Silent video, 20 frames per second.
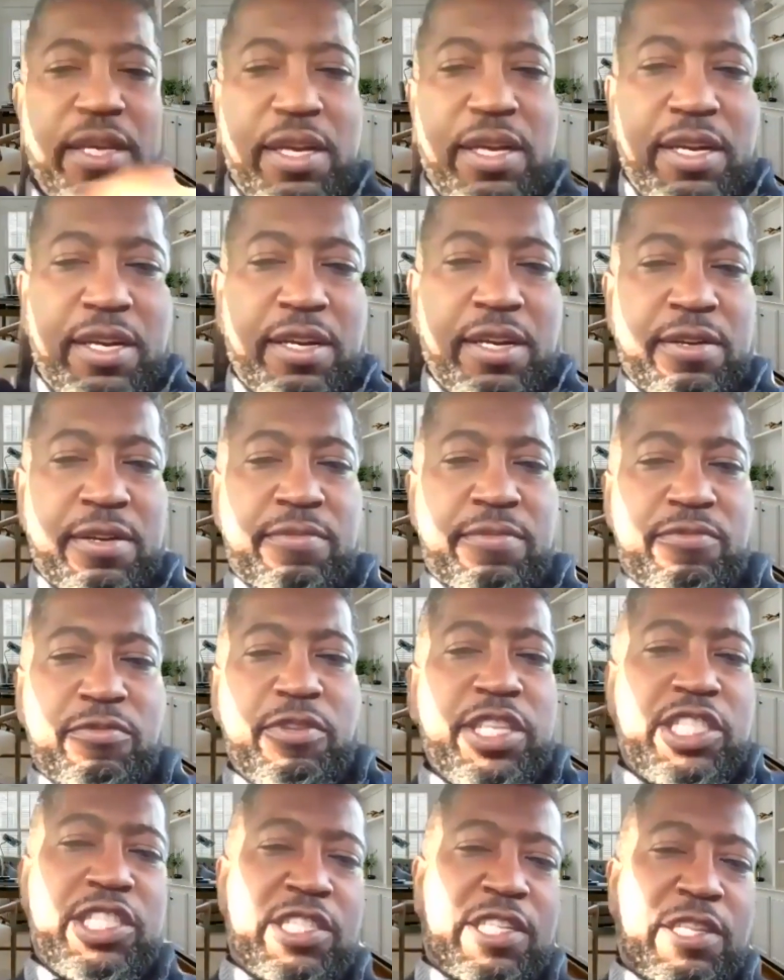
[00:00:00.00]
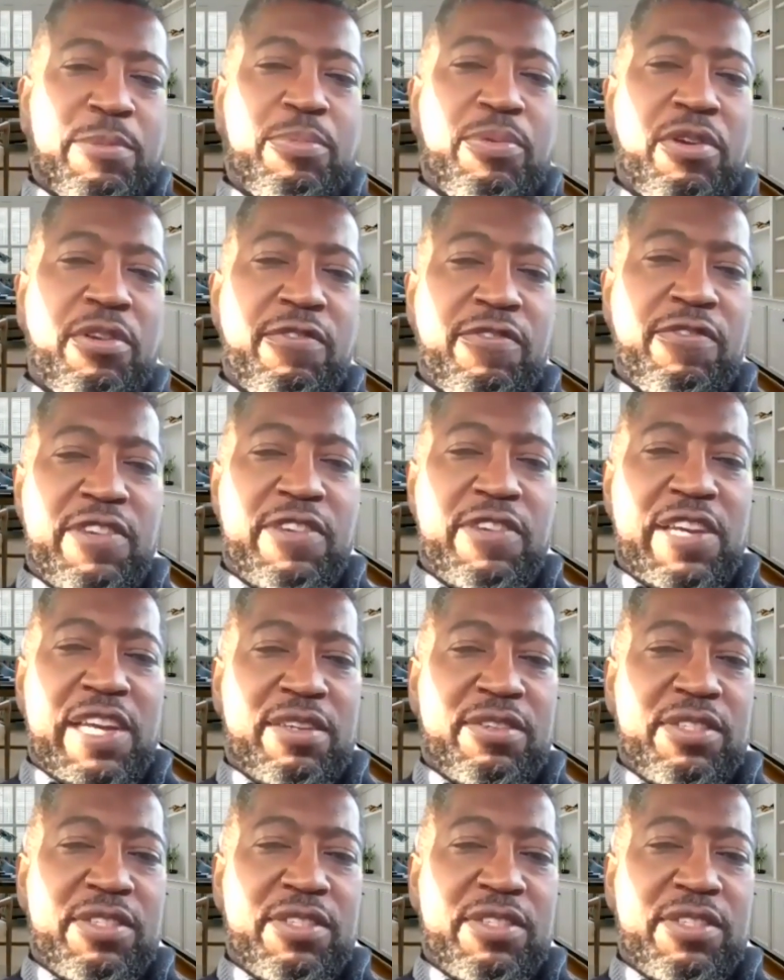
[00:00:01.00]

uh, racially profiled.